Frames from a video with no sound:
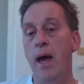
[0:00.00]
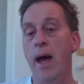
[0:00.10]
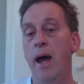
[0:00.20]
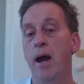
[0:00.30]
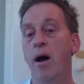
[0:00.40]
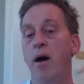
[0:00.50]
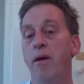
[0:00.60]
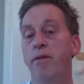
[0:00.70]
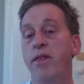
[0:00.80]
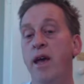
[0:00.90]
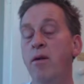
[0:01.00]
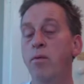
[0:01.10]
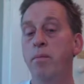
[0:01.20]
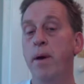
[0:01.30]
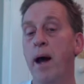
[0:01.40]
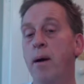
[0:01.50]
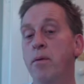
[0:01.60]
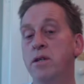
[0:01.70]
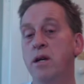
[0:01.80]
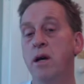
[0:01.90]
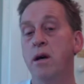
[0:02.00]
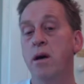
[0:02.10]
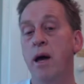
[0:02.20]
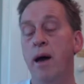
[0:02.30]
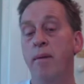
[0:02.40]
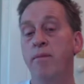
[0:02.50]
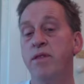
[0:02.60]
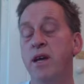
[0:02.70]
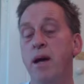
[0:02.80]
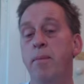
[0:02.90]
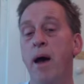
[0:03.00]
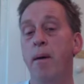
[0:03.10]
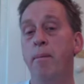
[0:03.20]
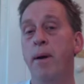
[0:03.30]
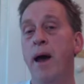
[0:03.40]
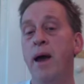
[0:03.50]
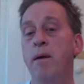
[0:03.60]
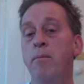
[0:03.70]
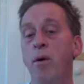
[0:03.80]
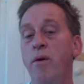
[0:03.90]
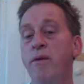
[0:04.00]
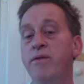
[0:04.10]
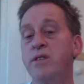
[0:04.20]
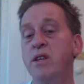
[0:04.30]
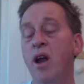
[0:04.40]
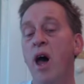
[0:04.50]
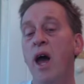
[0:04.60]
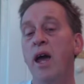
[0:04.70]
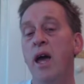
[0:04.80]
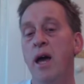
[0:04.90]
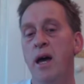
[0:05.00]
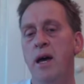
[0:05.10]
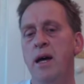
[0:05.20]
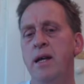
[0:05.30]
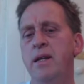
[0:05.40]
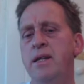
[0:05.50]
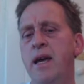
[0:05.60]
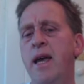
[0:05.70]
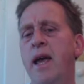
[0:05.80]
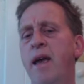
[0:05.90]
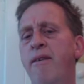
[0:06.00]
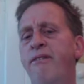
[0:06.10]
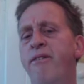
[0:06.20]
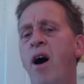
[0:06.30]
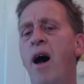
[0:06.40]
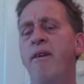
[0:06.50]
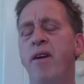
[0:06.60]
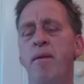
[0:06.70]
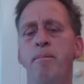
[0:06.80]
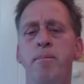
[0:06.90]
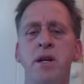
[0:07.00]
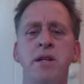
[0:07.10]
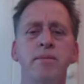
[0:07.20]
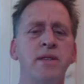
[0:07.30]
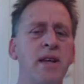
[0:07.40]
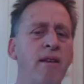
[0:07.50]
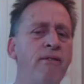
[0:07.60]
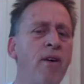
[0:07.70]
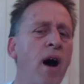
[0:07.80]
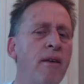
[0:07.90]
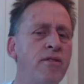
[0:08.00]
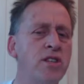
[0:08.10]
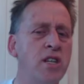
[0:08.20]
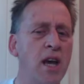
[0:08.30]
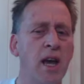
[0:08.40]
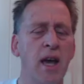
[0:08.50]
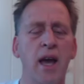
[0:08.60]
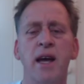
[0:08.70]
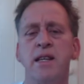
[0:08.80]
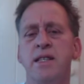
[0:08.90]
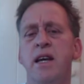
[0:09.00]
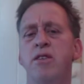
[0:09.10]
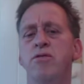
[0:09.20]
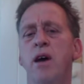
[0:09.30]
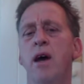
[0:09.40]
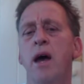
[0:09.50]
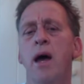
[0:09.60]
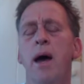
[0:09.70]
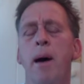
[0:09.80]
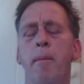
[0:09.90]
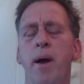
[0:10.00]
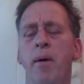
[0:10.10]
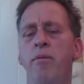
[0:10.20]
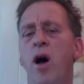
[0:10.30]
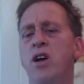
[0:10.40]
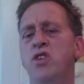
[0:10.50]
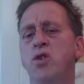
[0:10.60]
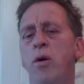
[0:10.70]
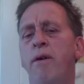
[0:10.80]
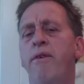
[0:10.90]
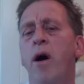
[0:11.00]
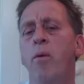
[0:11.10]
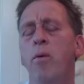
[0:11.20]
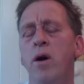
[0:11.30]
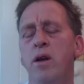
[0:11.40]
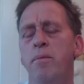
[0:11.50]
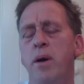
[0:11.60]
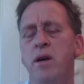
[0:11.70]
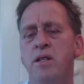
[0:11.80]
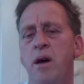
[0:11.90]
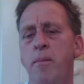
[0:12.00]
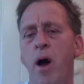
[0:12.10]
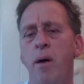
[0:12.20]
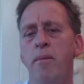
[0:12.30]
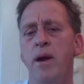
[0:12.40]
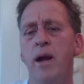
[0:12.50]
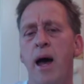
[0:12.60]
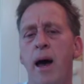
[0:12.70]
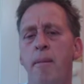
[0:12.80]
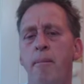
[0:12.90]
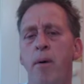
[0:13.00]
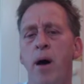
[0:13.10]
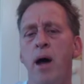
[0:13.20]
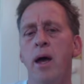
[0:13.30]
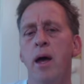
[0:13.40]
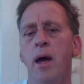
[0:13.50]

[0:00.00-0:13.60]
And I then would be able to think about playing moves like de5 and bishop c5 check, etc. But I'm not sure if I would, because I'm opening up my